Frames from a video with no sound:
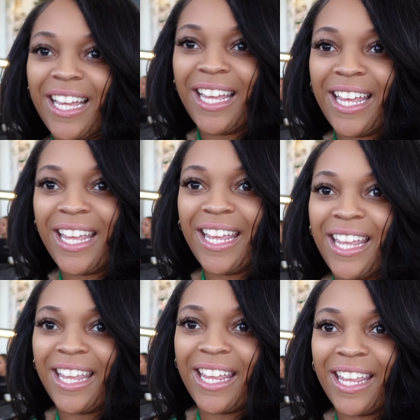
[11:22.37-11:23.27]
uh,
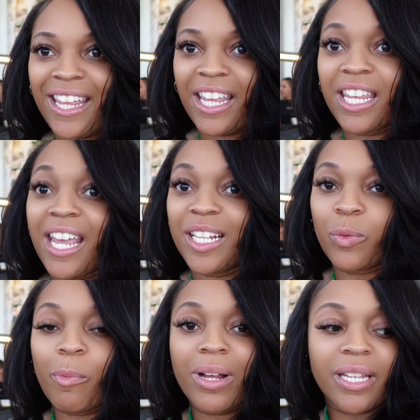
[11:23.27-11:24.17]
happy hour. Yes, we're
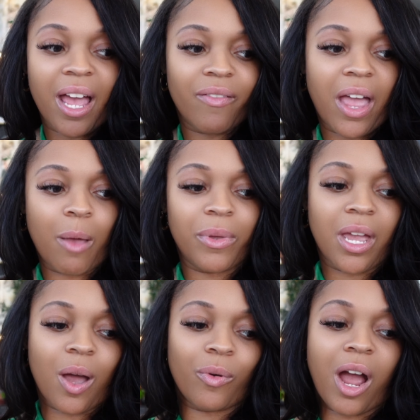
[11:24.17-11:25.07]
about to have a happy
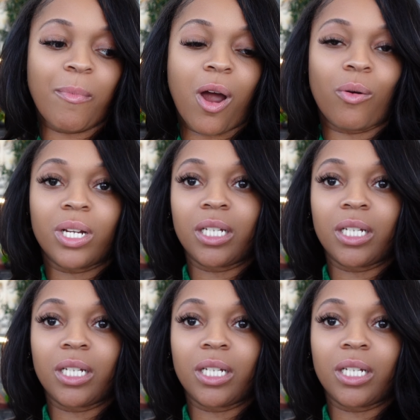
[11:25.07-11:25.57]
hour. I'm already